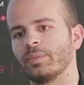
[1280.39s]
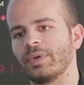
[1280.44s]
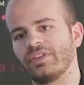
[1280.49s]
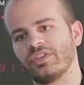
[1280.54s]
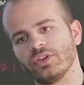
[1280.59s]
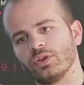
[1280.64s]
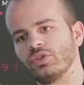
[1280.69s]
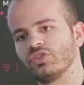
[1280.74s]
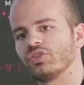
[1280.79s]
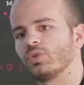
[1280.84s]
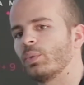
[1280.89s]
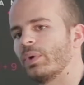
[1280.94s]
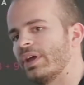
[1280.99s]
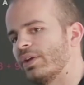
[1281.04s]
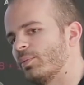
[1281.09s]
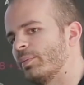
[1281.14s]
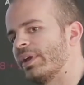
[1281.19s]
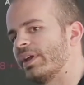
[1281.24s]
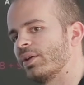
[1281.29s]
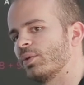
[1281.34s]
But there is a way
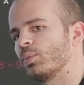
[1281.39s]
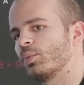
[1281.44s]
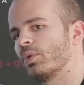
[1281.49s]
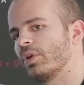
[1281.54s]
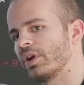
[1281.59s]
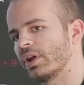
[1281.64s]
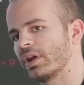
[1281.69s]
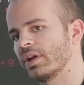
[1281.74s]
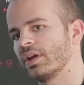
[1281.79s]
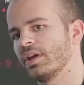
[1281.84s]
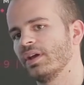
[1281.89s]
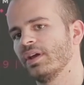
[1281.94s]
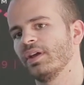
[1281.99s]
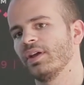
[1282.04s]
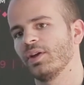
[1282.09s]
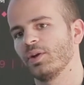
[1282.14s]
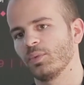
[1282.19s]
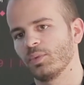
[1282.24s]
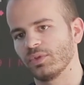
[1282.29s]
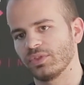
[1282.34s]
to make it work
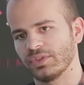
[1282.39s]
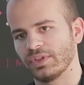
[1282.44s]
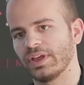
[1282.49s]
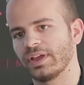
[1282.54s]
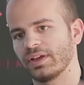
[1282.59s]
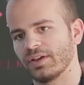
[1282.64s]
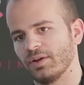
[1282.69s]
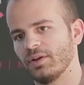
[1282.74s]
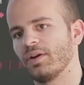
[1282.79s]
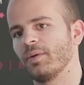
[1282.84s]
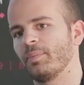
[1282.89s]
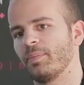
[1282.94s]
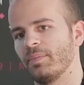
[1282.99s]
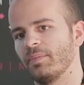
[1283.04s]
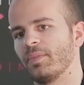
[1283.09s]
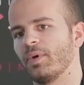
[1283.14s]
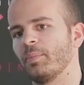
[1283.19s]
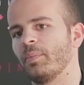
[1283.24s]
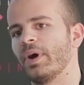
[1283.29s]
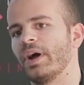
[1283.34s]
with like a
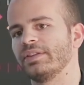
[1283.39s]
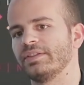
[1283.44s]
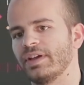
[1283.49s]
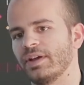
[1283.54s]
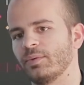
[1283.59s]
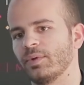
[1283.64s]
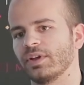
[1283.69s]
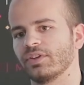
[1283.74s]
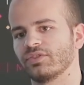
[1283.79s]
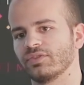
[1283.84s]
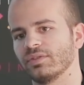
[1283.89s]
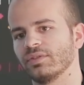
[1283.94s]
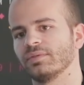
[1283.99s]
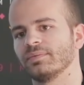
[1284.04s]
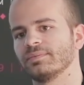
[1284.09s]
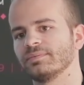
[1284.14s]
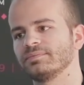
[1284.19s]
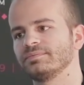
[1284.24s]
bidirectional.